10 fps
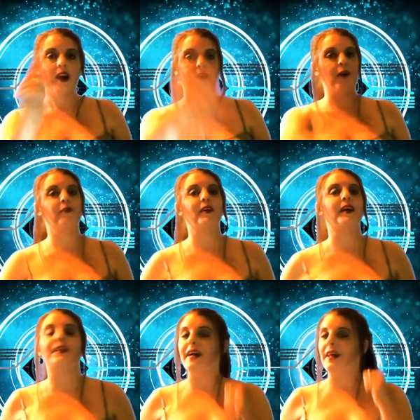And don't
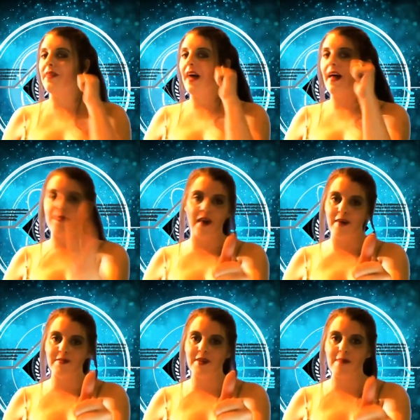forget to hit that
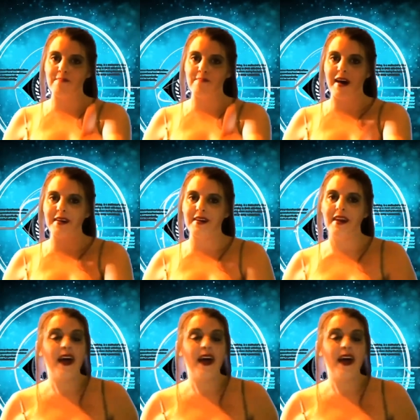thumbs up button